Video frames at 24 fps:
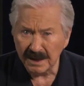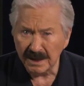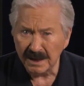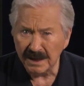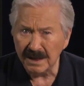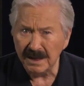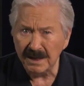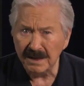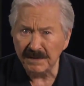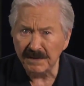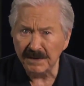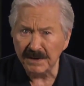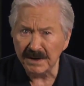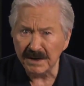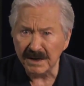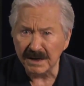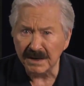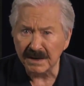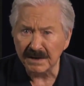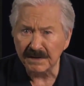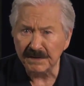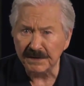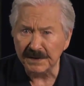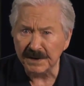Even
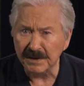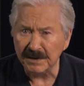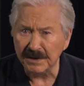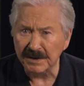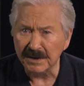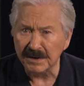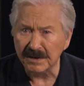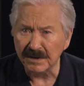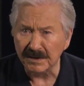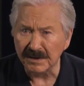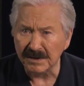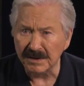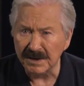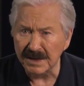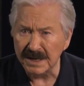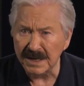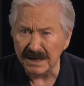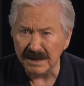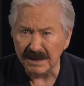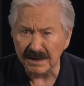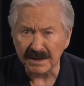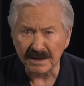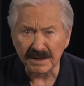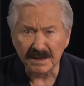if you don't
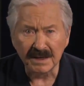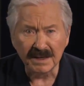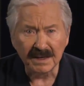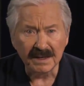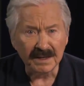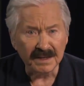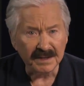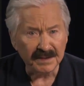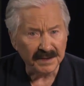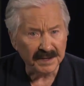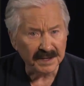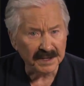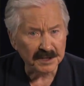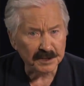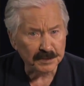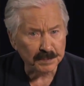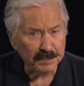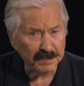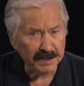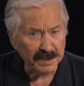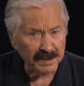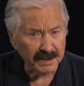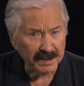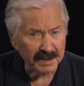need it this
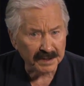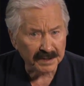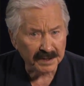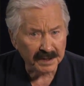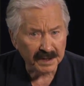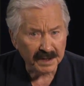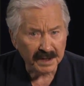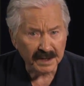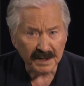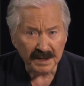month,